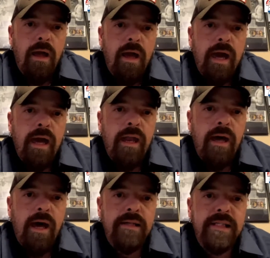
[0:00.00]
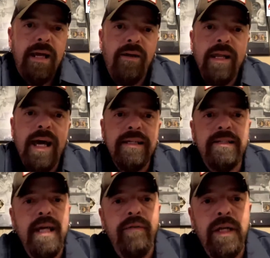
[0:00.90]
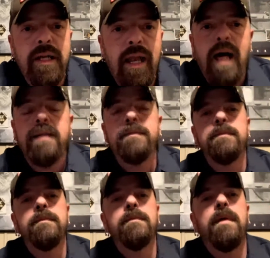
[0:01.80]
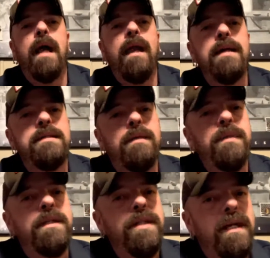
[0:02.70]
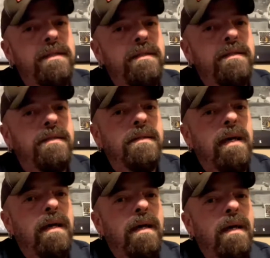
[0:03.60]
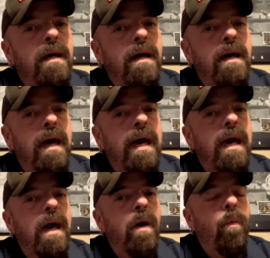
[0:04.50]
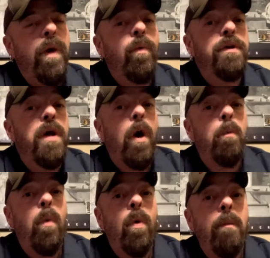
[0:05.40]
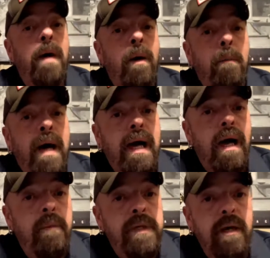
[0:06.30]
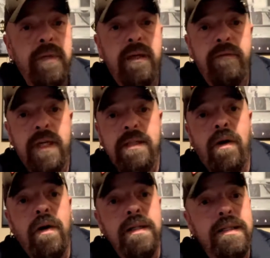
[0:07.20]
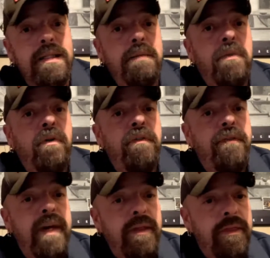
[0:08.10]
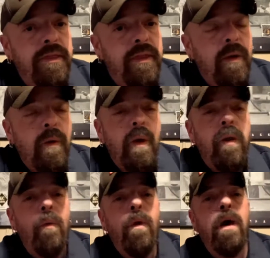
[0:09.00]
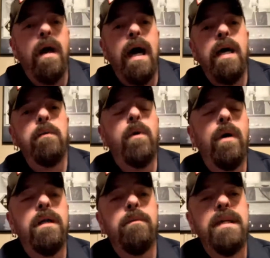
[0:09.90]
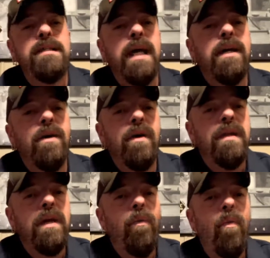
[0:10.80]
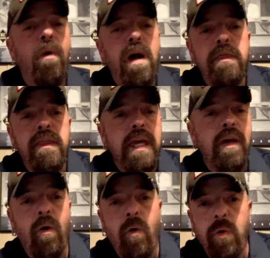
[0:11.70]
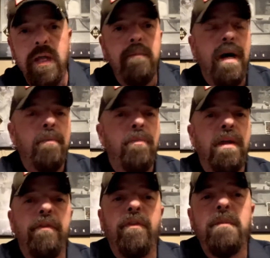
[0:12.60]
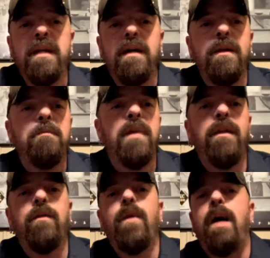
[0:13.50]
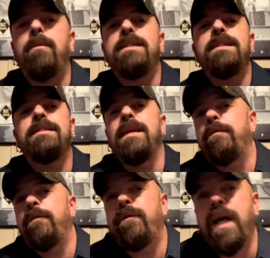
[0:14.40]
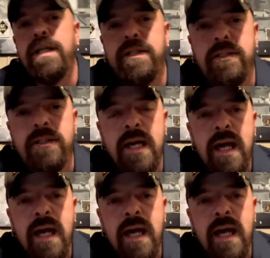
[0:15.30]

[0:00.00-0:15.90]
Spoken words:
And Saturday night, 7 o'clock, unless something changes. And we will talk more about my upcoming event on December 5th, where I am going to be taking on the one, the only, my brother from another mother, Robert Skip Frazier,